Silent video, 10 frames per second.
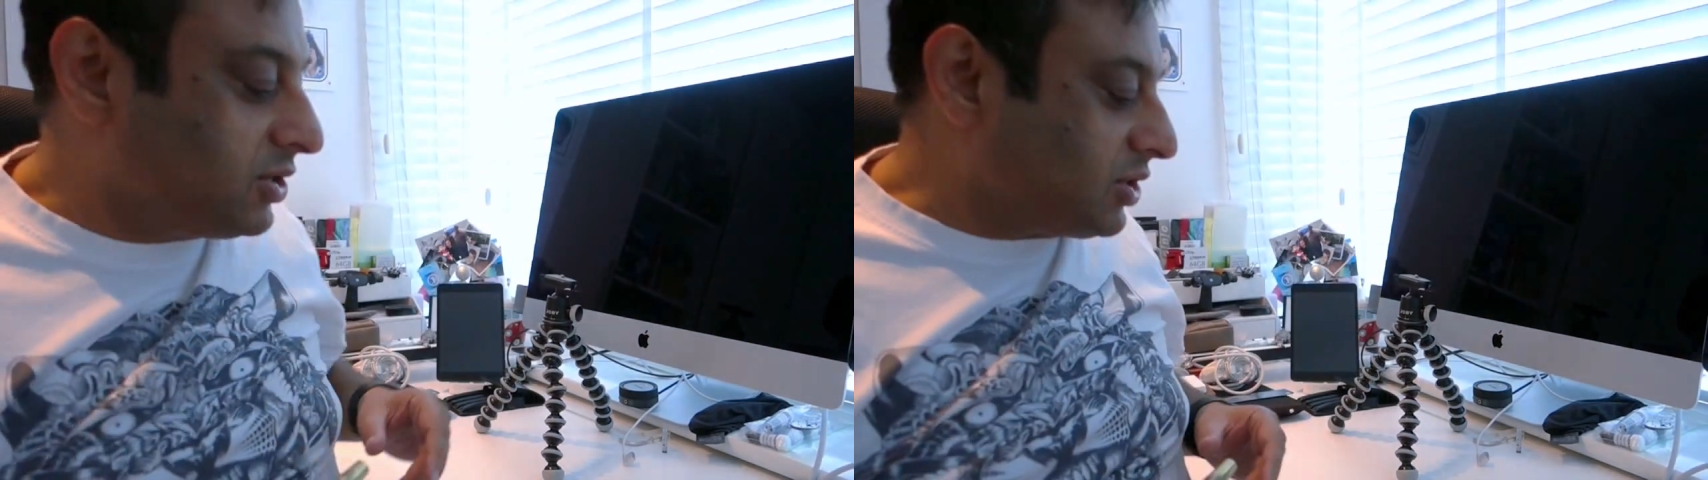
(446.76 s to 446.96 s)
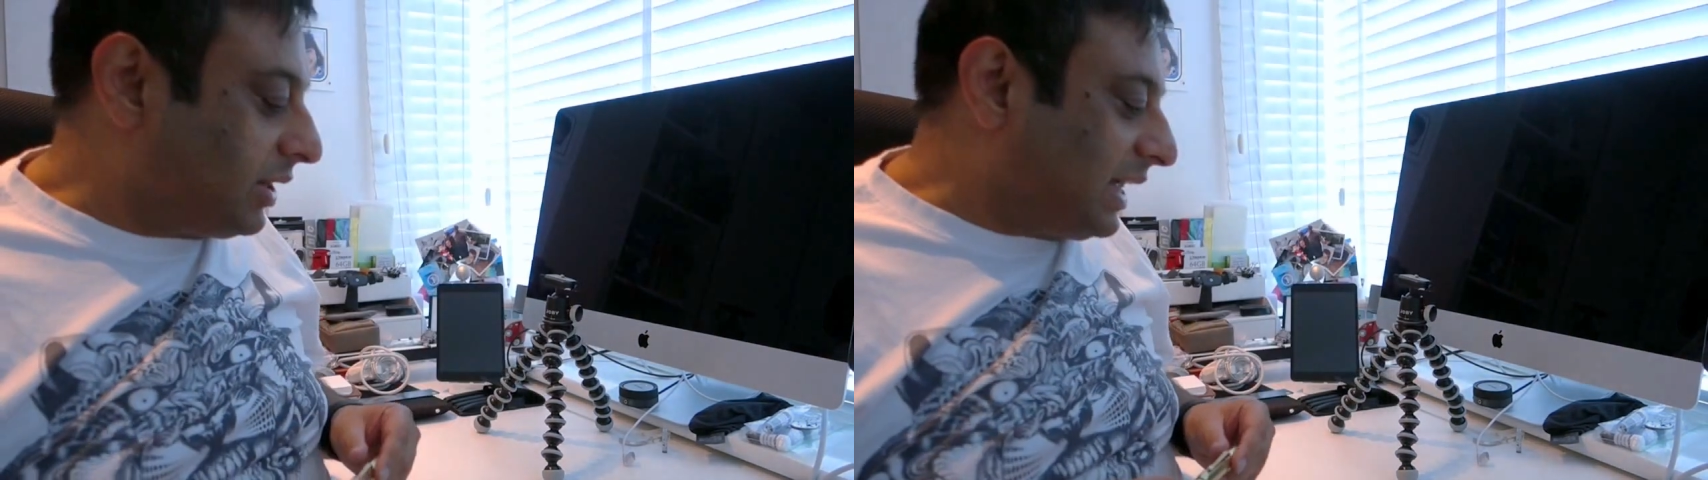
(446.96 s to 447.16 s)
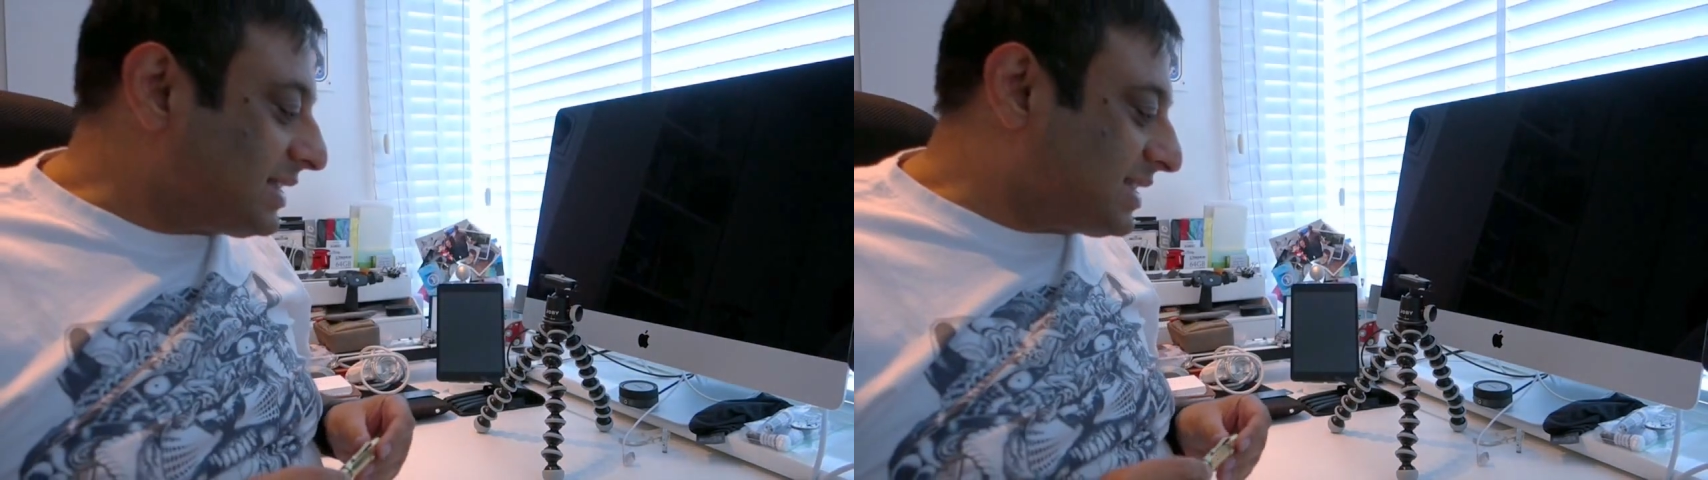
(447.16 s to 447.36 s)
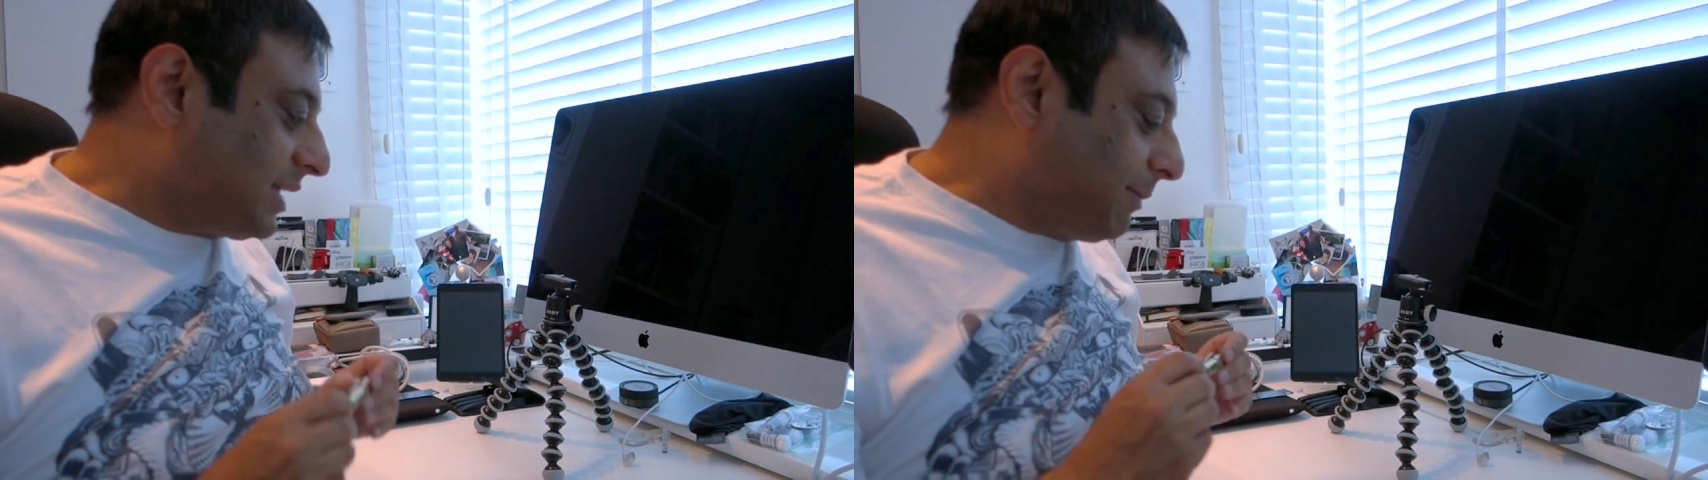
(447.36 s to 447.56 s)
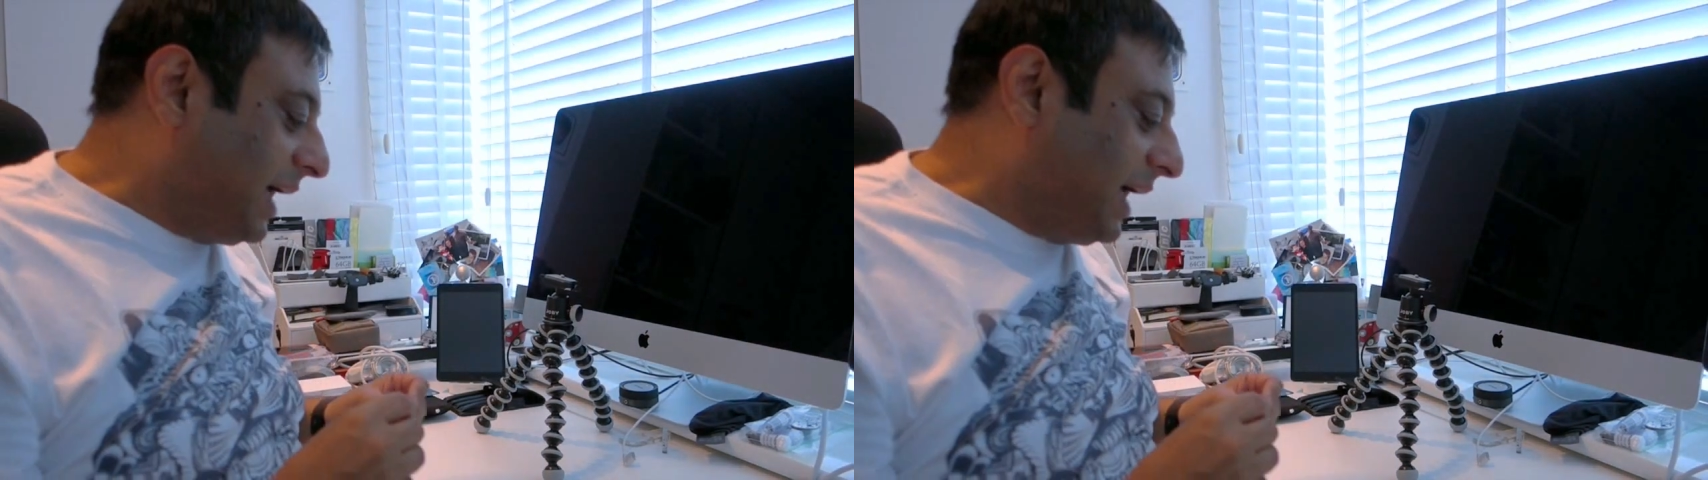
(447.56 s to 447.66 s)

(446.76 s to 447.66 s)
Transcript: so that's the